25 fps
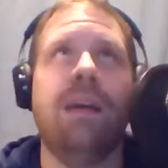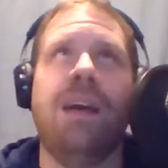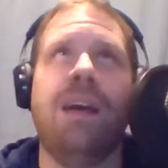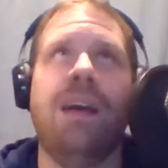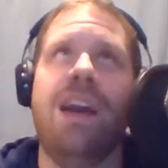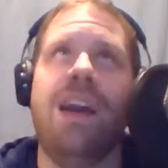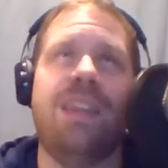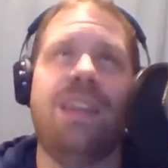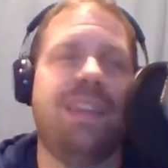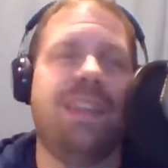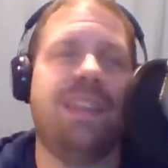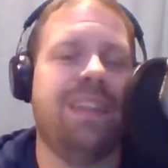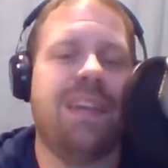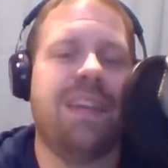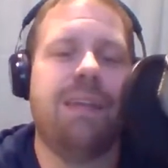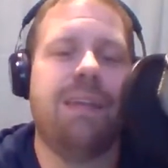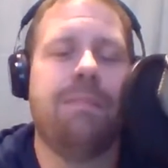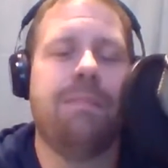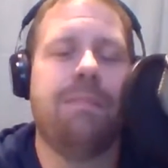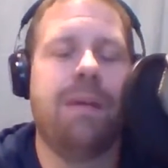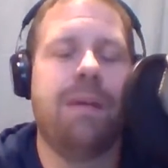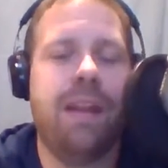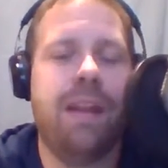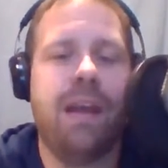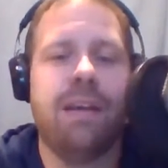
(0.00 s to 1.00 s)
I think that
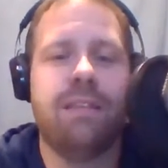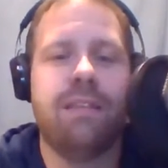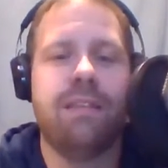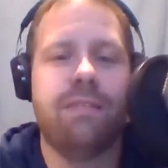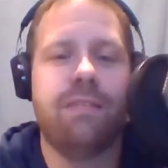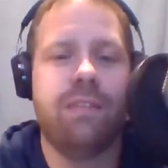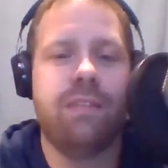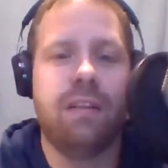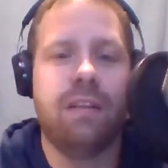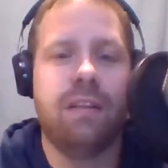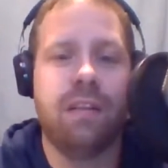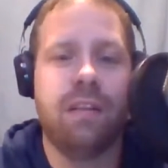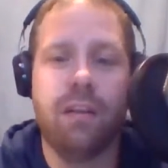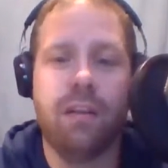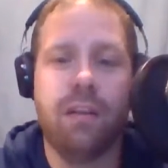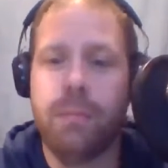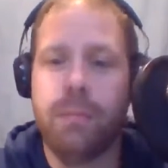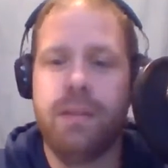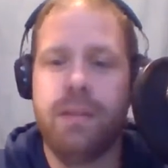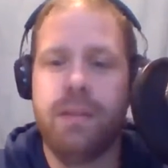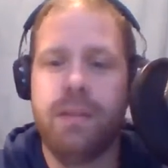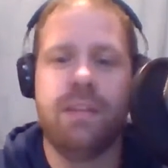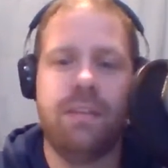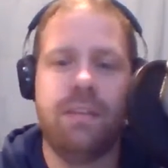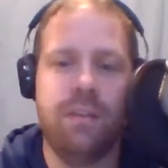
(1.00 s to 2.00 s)
might have a little
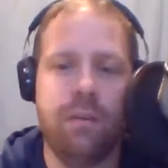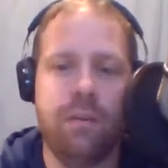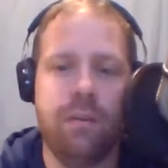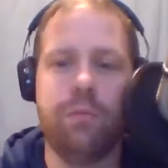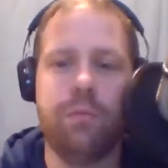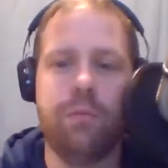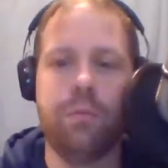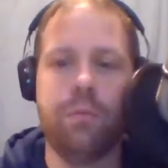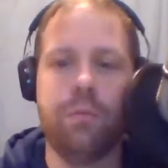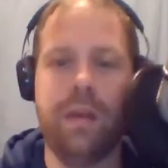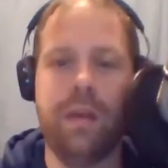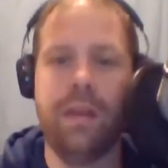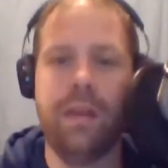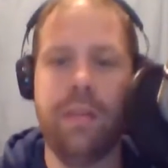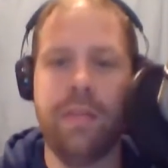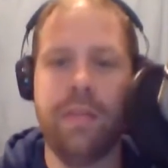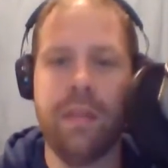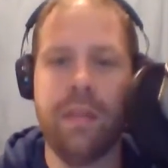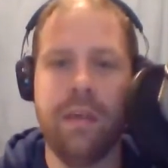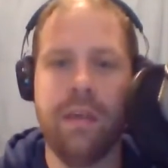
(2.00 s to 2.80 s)
bit to do with,